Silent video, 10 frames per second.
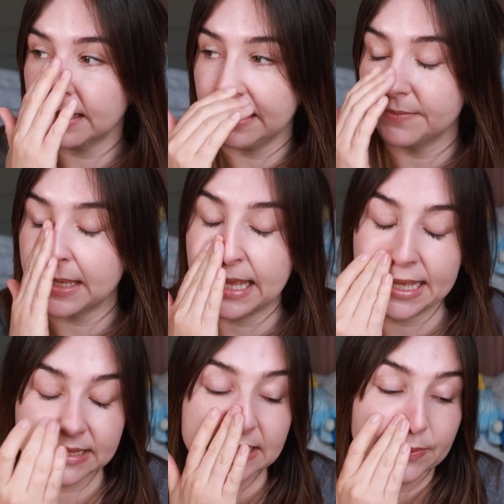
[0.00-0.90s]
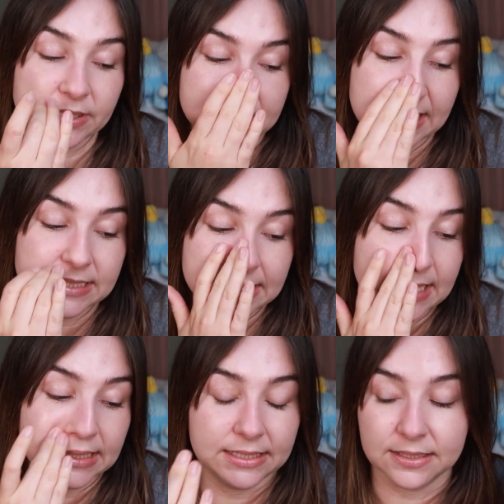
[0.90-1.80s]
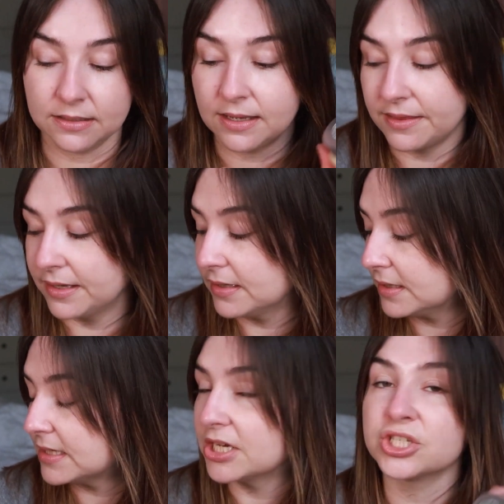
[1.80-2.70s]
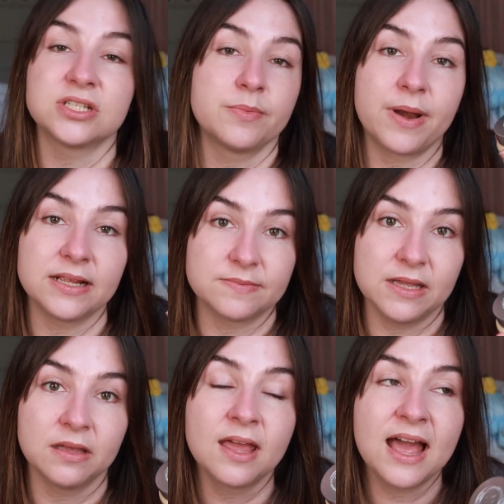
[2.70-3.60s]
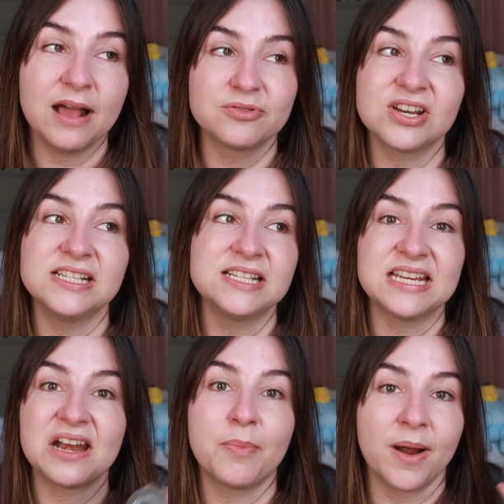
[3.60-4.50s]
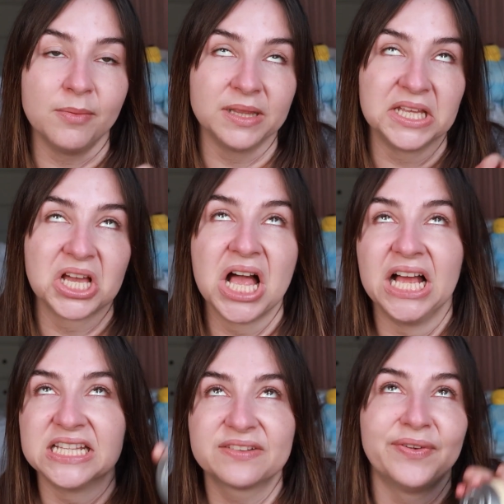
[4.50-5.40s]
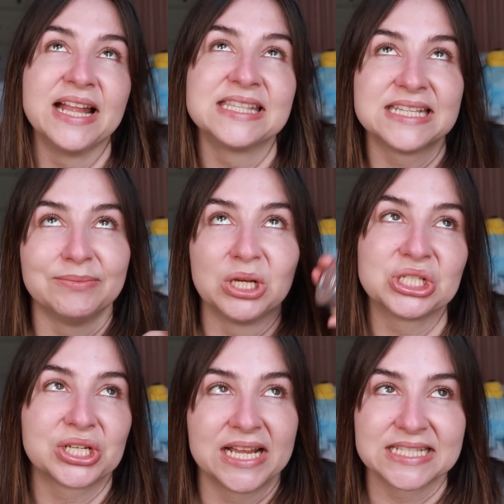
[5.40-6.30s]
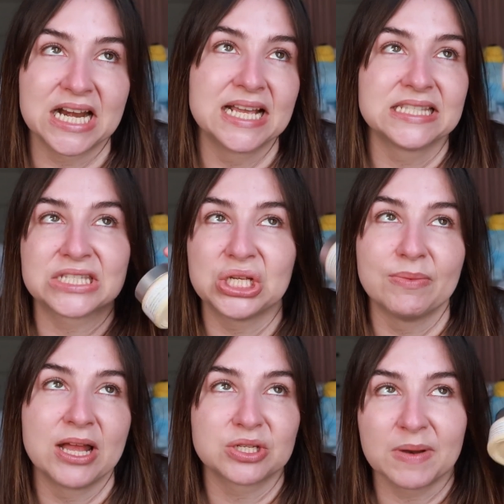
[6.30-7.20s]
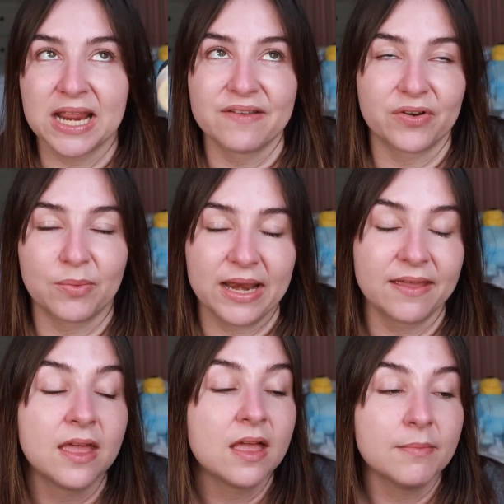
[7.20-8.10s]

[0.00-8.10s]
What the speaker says: This one is nice. I like it. I think it actually surprised me. I was ready to tear it apart and be like, oh, it's fancy moisturiser and it's too much money for one.